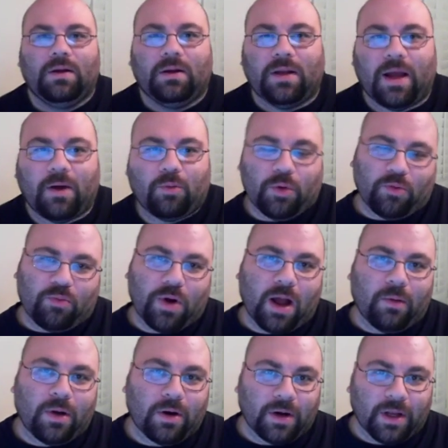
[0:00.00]
Now, you
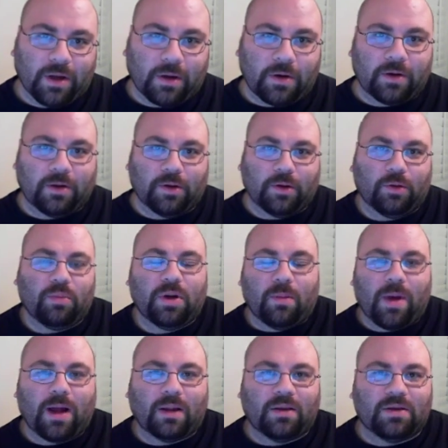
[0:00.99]
probably already heard a little bit
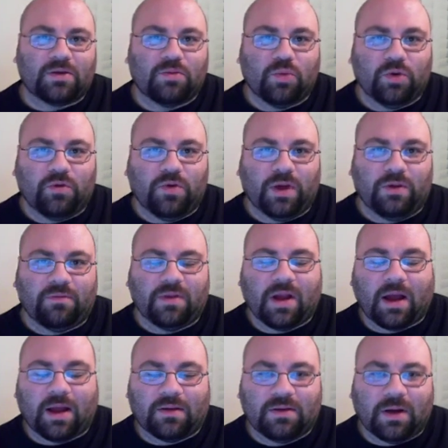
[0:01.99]
about this movie. If
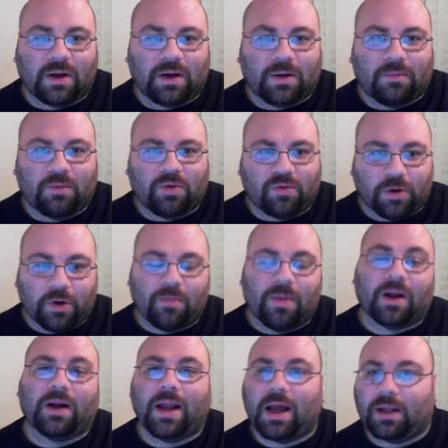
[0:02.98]
not, you've heard
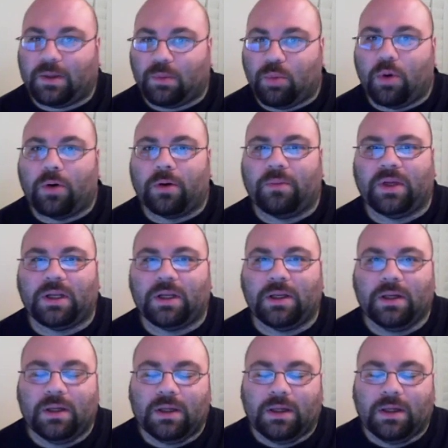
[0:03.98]
about Natalie Portman.